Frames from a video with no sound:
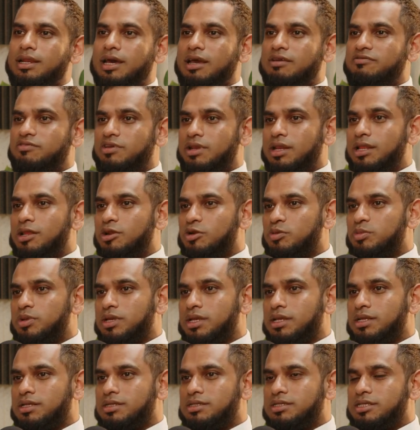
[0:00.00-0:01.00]
dive a little
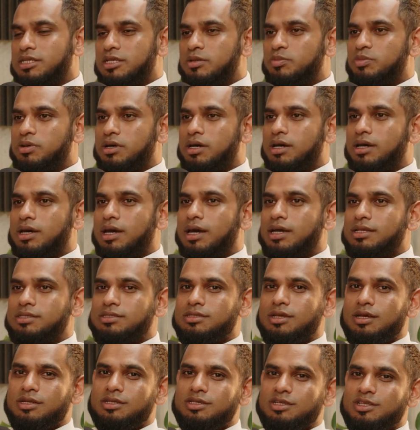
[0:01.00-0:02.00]
bit deeper, I
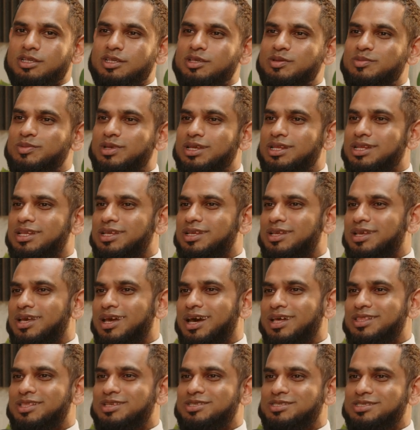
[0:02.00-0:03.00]
started emailing
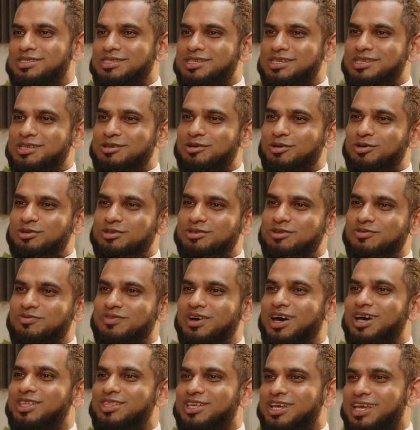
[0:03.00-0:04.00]
other CEOs of
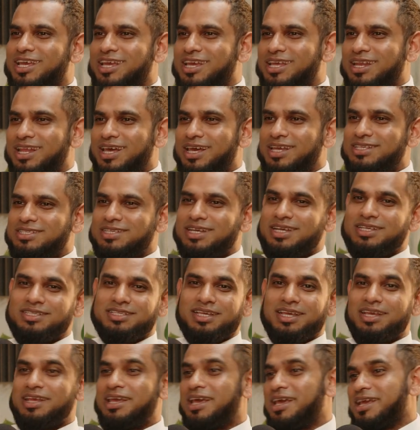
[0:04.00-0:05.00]
other airlines. I
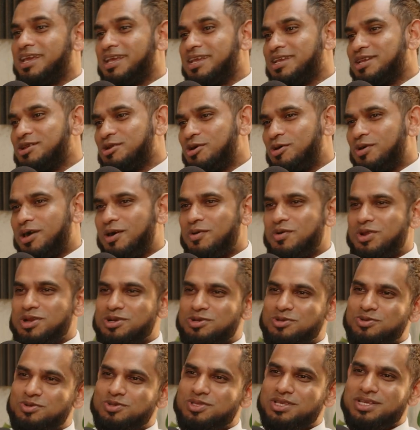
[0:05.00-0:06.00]
say, hey, you know, I want to
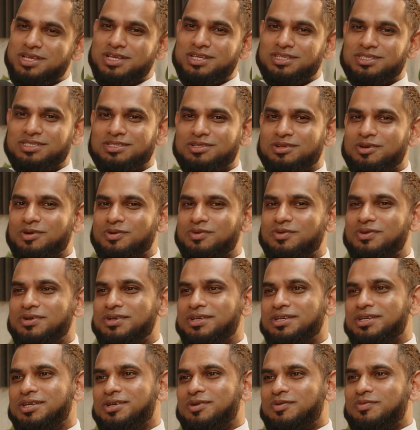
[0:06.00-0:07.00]
do this. You know,
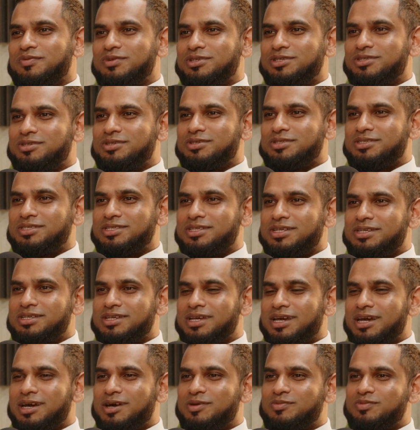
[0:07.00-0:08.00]
we should sit
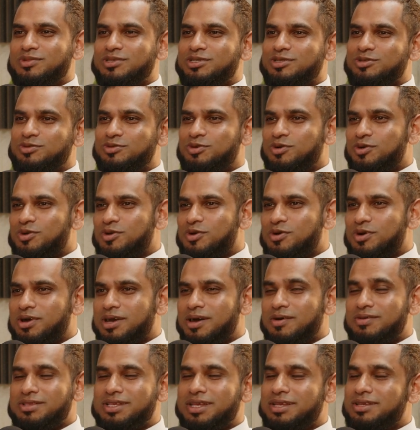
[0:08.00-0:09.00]
down. We should talk.
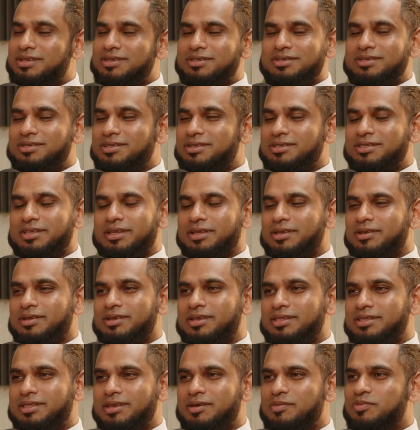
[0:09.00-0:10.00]
I was like, I was like,
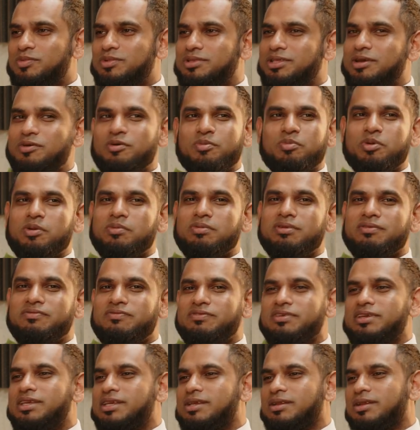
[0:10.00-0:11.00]
they, they were probably
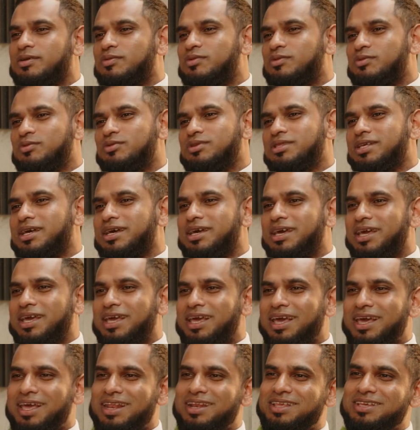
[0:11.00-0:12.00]
thinking like, who the
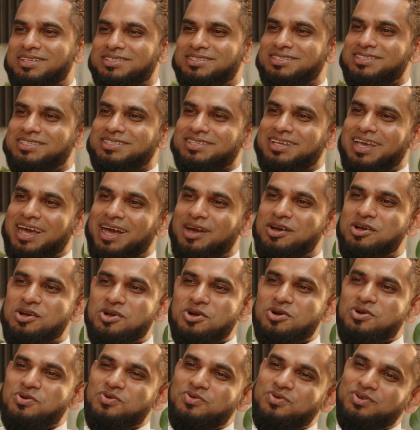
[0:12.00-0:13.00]
hell is this guy?
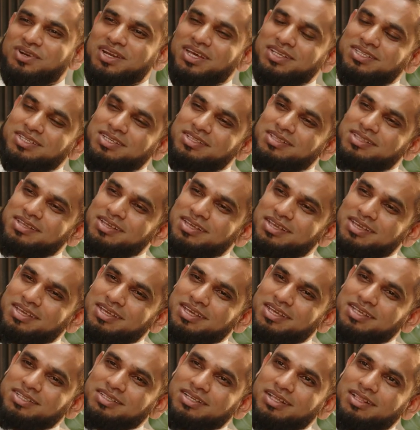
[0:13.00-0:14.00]
Who does he think
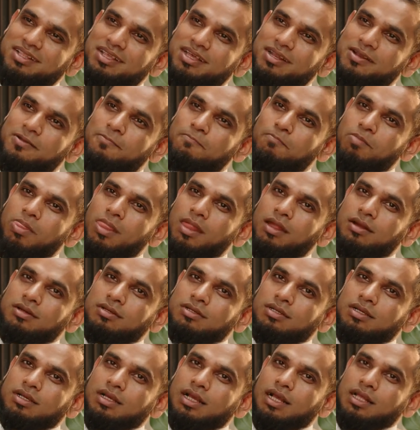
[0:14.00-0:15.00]
he is? And then
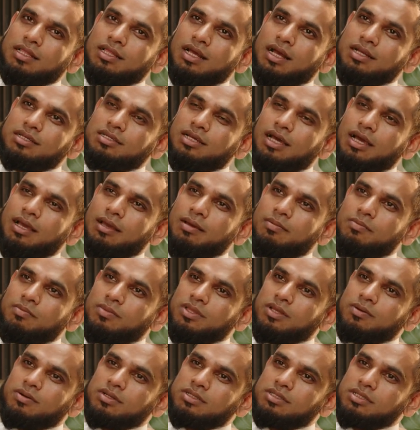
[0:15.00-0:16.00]
at that
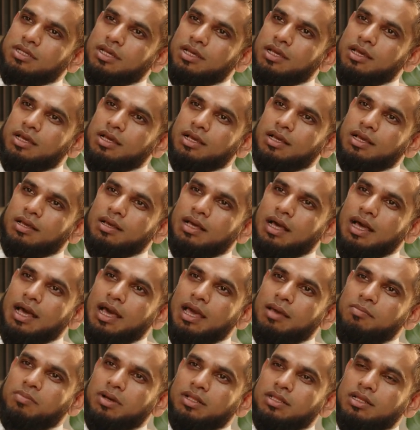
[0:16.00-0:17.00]
time there was a
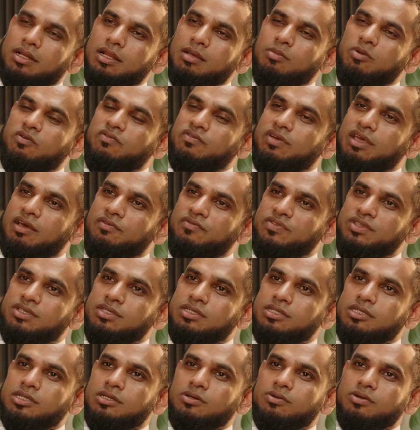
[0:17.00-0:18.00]
guy by the name of Kevin
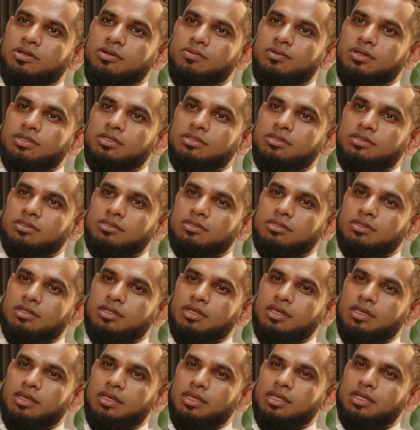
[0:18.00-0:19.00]
Steele. He was
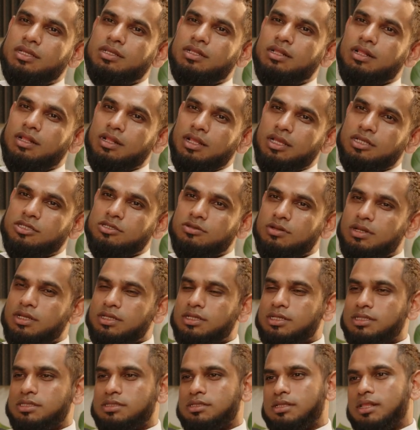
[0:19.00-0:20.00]
he literally
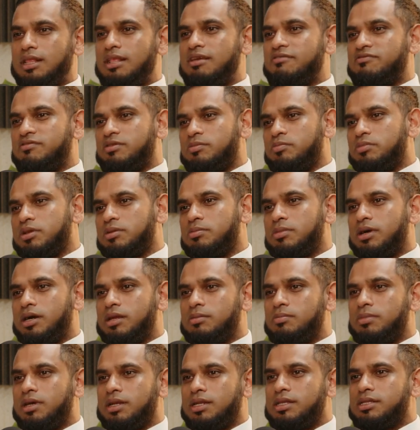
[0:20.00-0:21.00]
just left
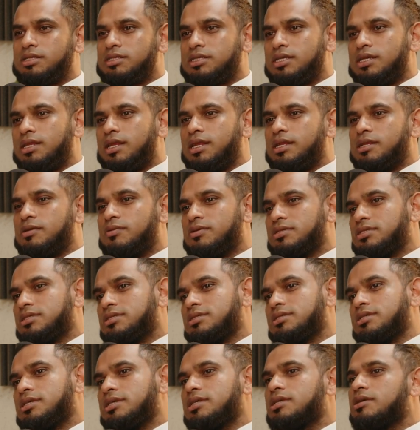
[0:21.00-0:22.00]
Biman Bangladesh Airline. He was the
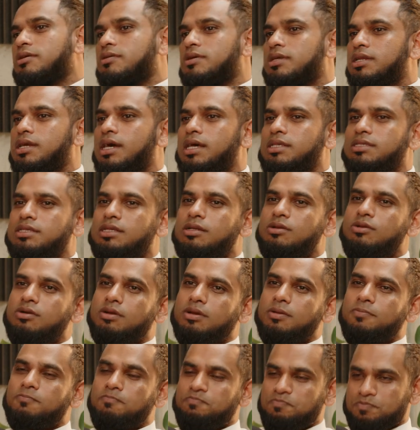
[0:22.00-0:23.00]
CEO, and I said,
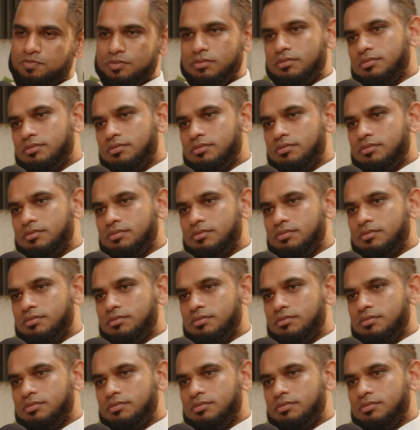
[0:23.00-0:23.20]
look.